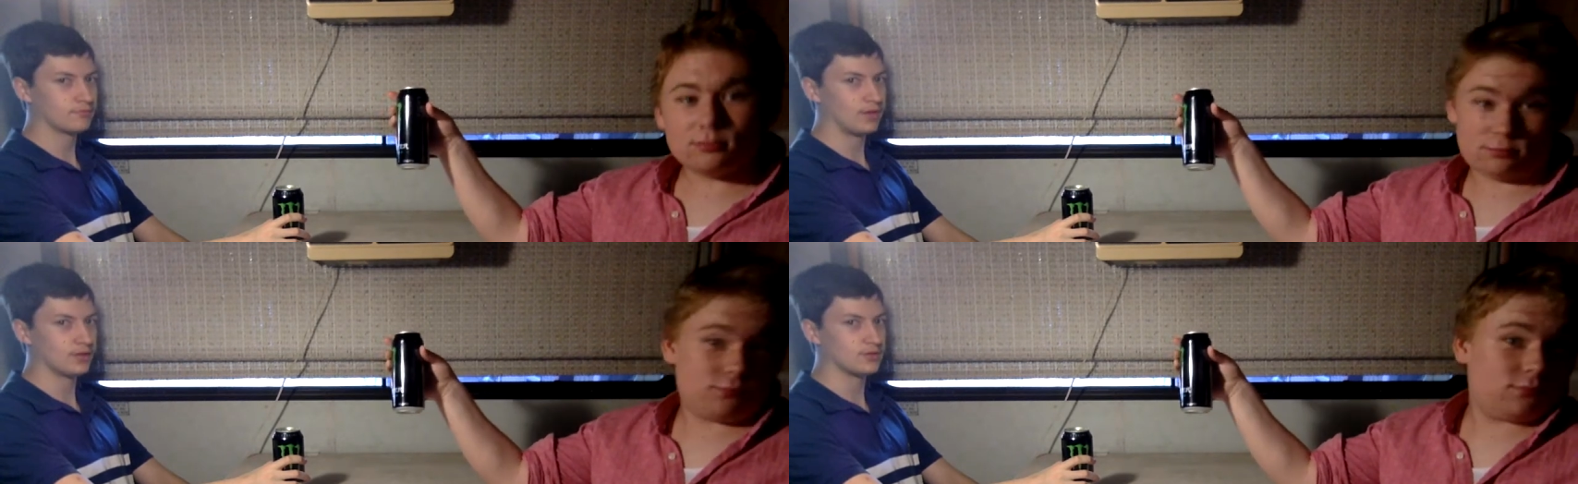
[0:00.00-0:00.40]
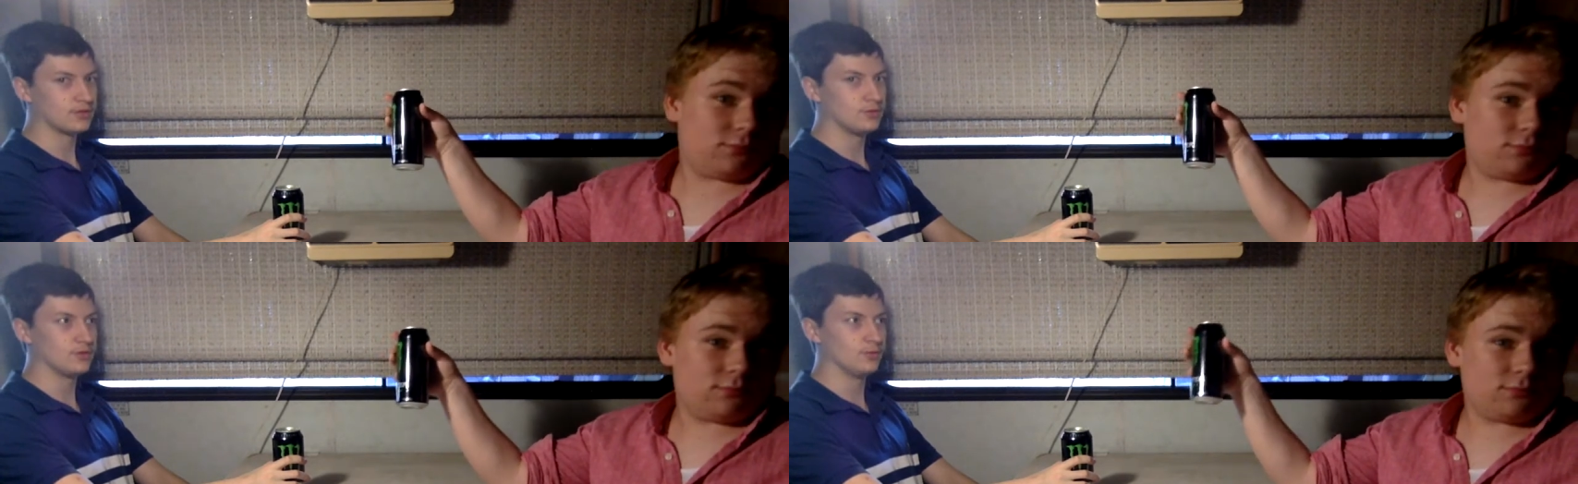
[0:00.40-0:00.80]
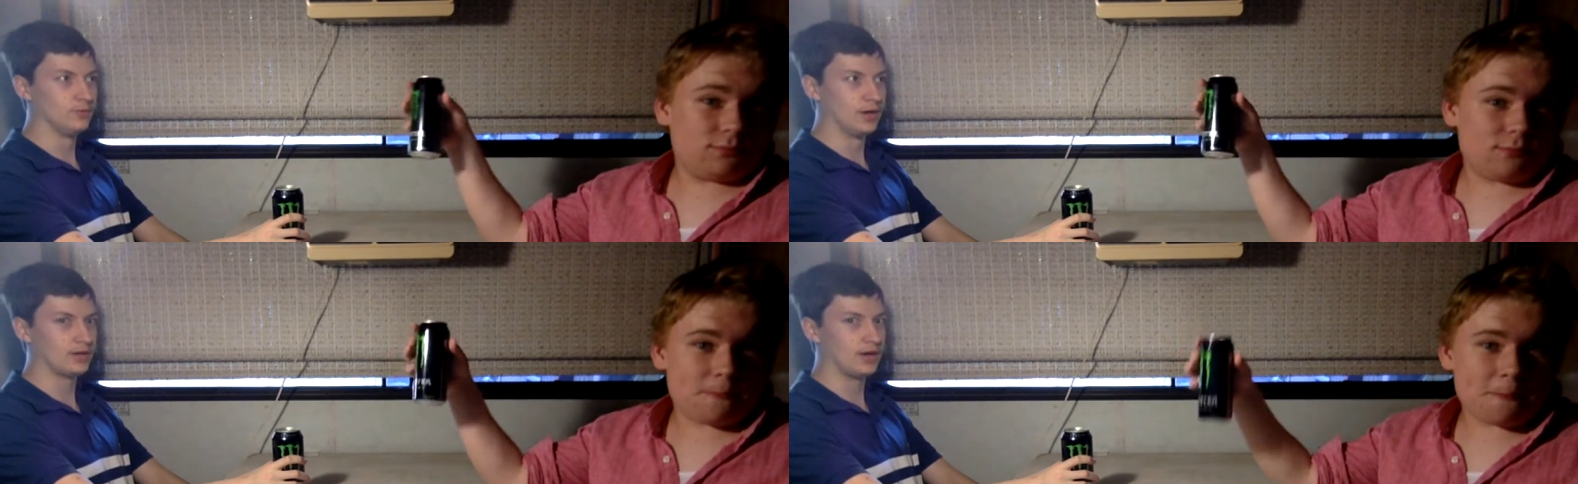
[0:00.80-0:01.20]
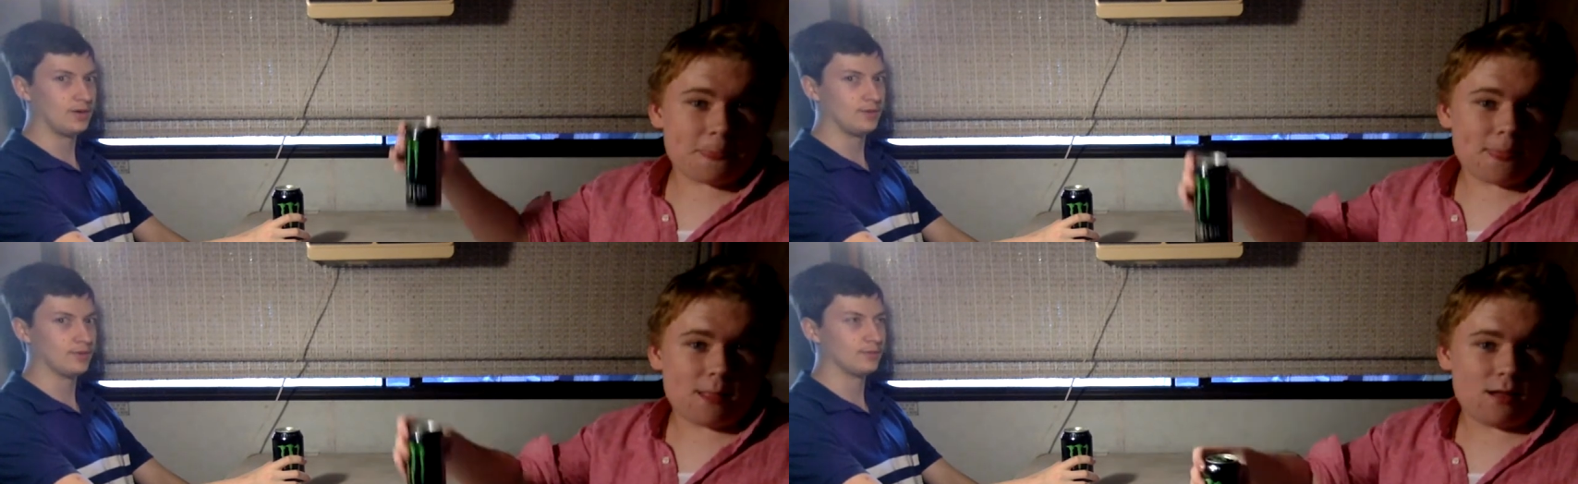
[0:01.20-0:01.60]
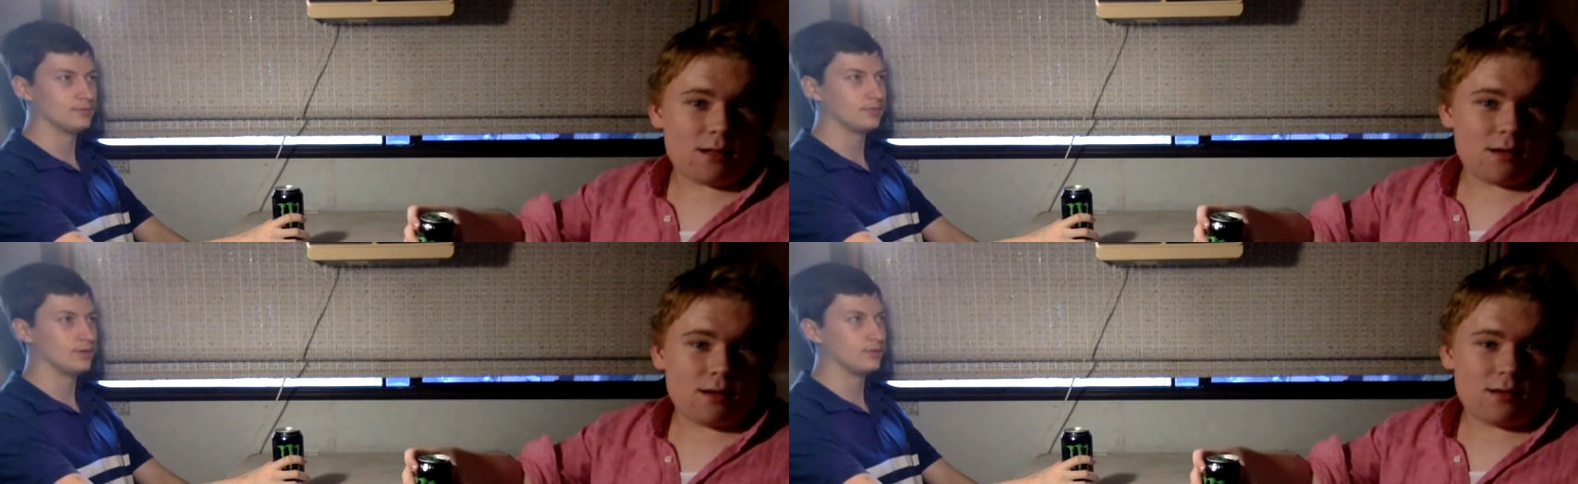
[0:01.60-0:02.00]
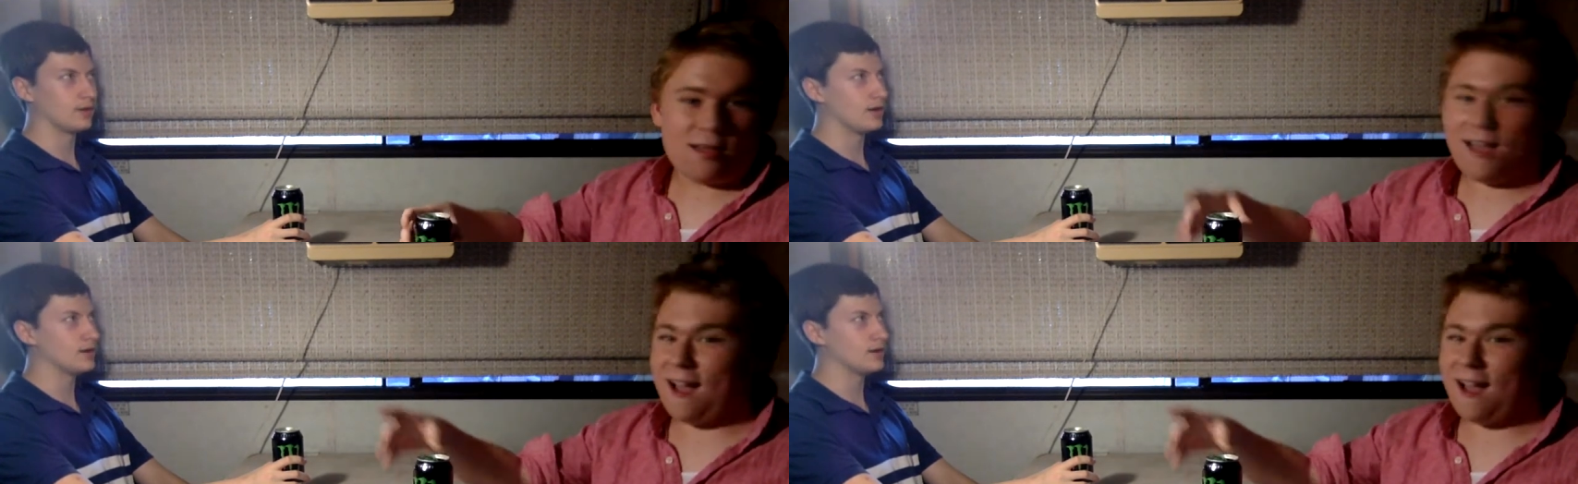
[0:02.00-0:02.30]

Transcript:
Speaker 1: That's YouTube, not game. Oh, well. It